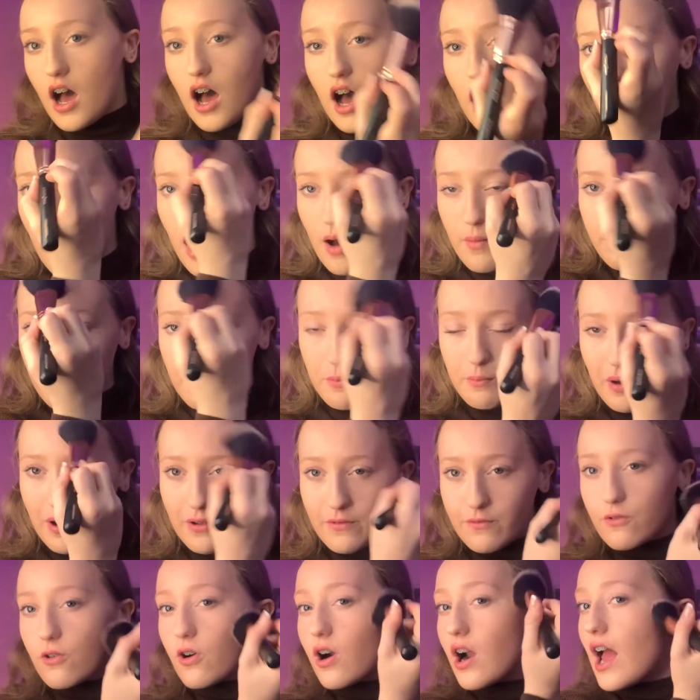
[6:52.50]
up my
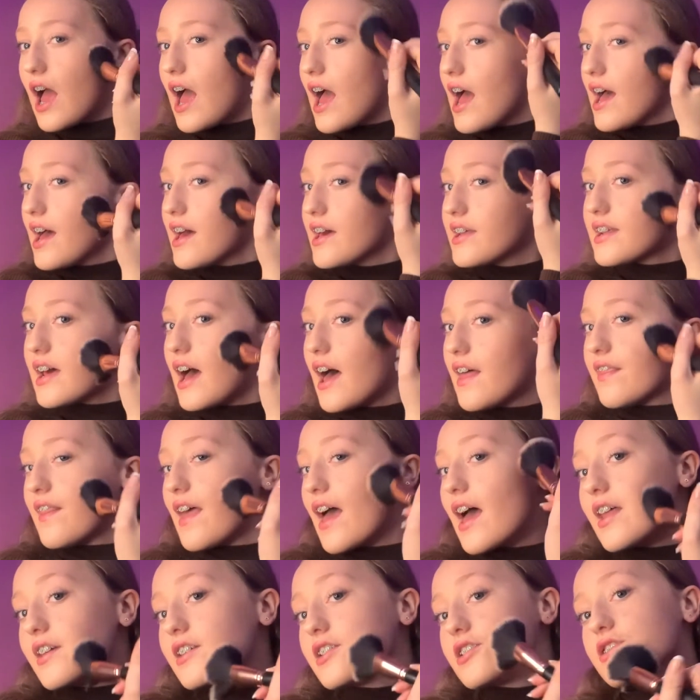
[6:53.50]
forehead, and
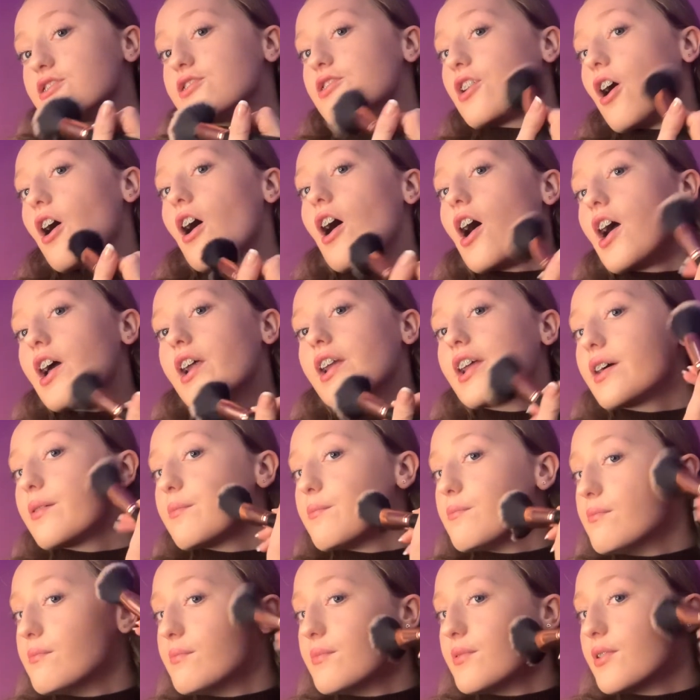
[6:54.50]
then down,
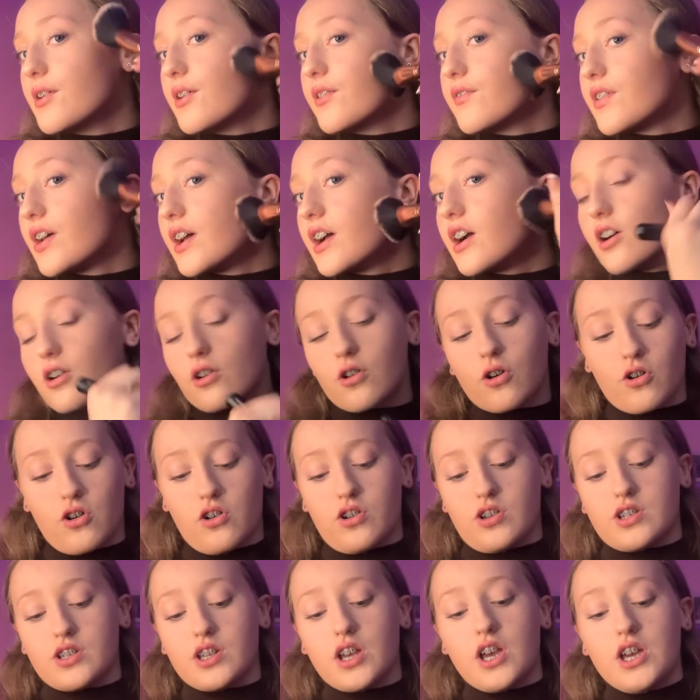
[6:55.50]
moving
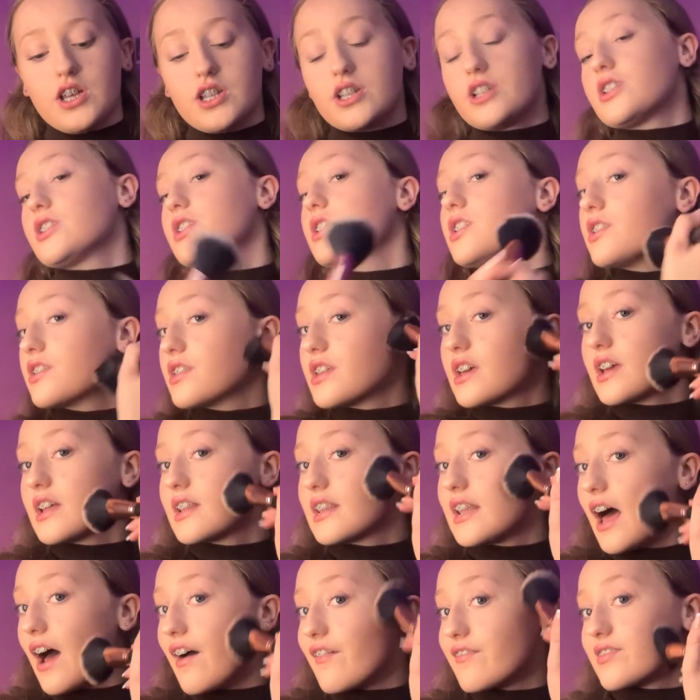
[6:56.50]
across to the
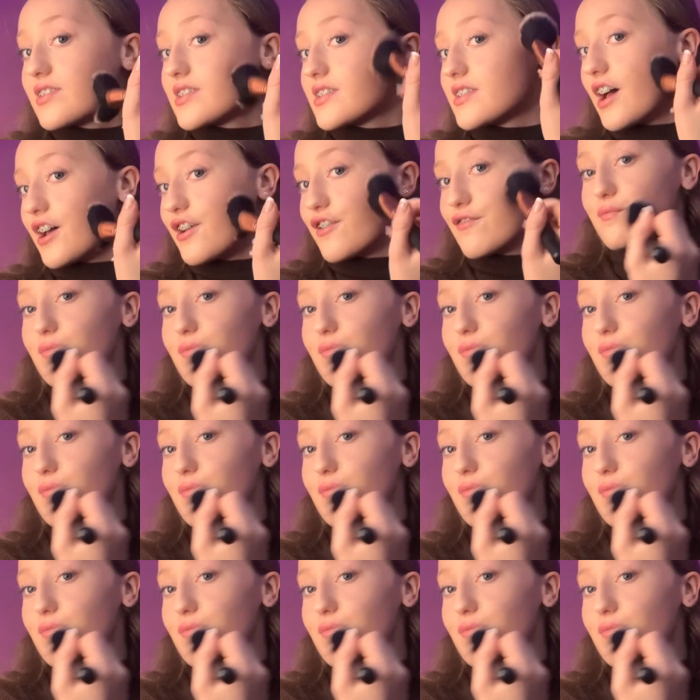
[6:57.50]
left side of